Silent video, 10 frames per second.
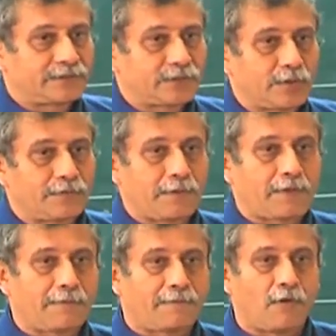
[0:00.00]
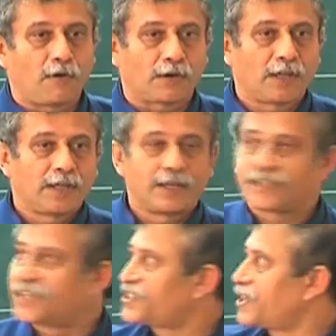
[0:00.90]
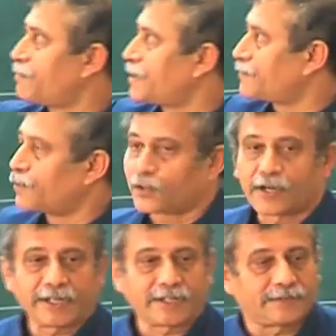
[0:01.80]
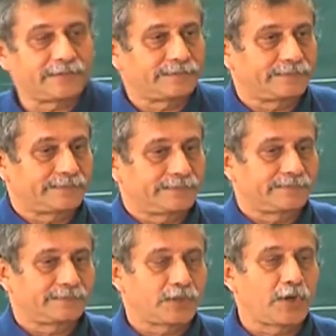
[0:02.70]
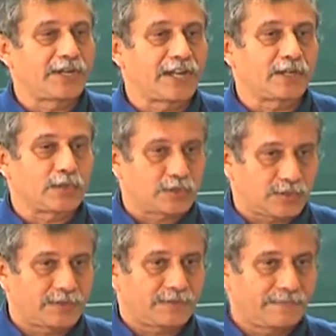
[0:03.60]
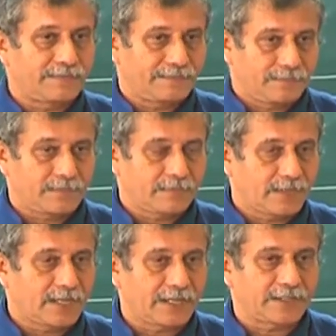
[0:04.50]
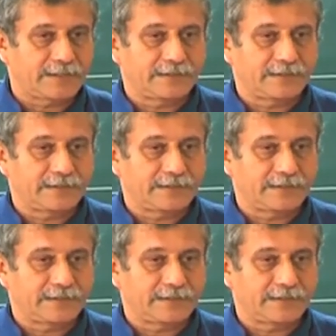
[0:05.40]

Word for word: So if you have 4, 16 plus 4, 20. 20 unknowns. Correct.